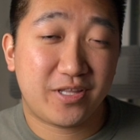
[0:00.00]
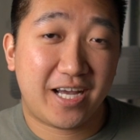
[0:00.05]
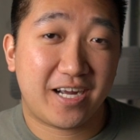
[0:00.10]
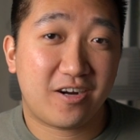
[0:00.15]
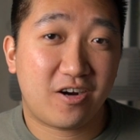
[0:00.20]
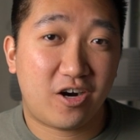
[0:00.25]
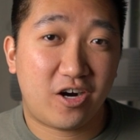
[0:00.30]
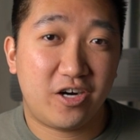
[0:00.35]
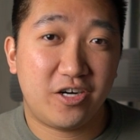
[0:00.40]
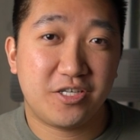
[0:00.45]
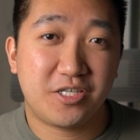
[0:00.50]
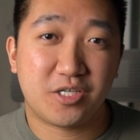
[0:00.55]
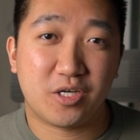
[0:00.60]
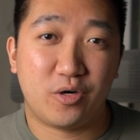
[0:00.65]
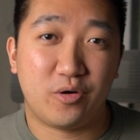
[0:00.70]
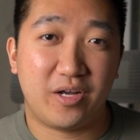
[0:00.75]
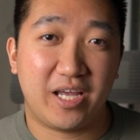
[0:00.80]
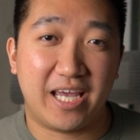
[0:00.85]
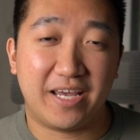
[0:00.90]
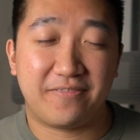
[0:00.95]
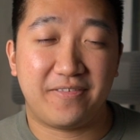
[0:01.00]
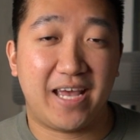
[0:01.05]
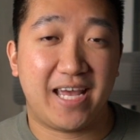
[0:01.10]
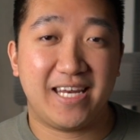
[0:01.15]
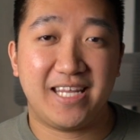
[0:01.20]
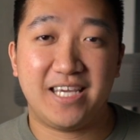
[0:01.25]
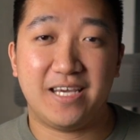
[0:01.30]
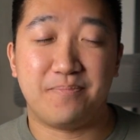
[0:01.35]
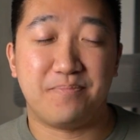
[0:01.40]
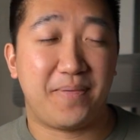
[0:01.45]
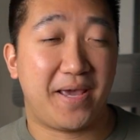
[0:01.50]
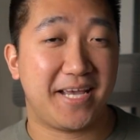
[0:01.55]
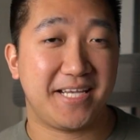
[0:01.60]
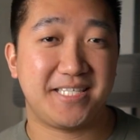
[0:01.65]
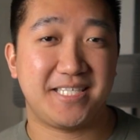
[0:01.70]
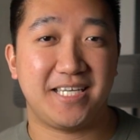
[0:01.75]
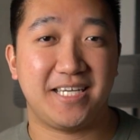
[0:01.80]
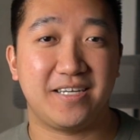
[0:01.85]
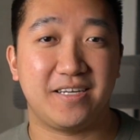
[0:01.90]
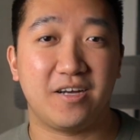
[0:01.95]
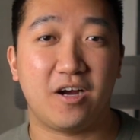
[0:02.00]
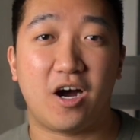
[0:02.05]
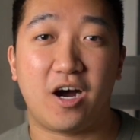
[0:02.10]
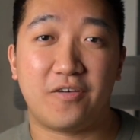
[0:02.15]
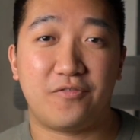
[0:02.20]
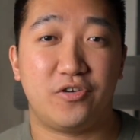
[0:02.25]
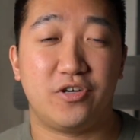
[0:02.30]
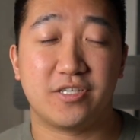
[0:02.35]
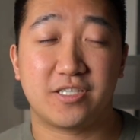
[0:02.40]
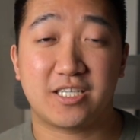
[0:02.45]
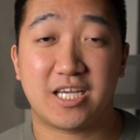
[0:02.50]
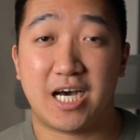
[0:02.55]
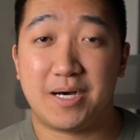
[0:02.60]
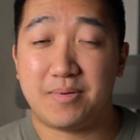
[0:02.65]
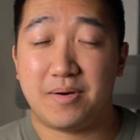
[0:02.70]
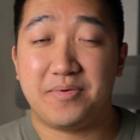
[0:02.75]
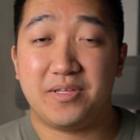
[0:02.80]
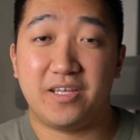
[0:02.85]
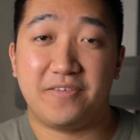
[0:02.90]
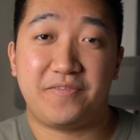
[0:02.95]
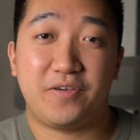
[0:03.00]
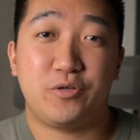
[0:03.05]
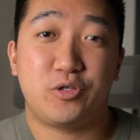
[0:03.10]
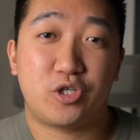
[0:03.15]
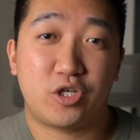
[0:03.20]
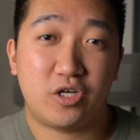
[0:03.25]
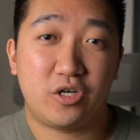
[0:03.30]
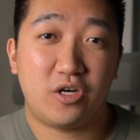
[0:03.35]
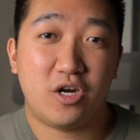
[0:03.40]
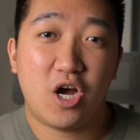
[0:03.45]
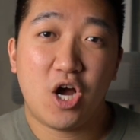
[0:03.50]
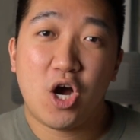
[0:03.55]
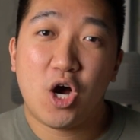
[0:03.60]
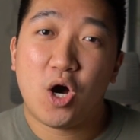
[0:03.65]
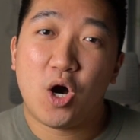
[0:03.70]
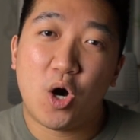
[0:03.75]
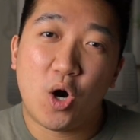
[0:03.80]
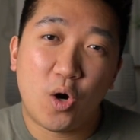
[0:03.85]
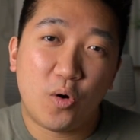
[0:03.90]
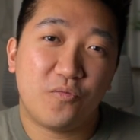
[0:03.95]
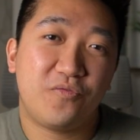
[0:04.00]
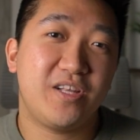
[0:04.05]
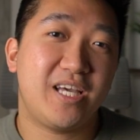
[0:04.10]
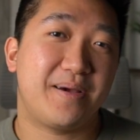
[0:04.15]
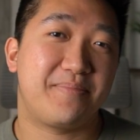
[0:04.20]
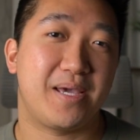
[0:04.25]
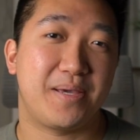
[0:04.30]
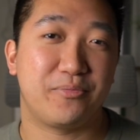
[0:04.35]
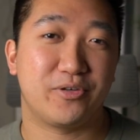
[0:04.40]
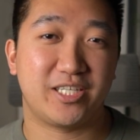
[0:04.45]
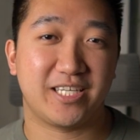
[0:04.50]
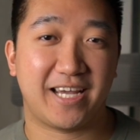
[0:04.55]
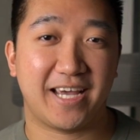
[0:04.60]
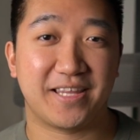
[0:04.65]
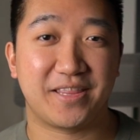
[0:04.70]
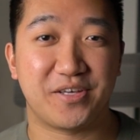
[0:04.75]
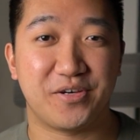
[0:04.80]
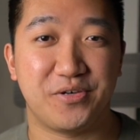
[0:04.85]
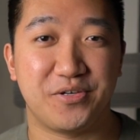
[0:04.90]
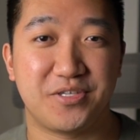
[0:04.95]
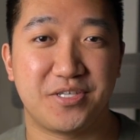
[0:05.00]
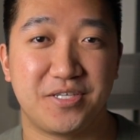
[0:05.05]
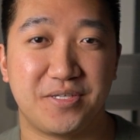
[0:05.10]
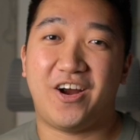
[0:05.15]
that card, so if any amazing offers come up in the future, hopefully I'm able to get those.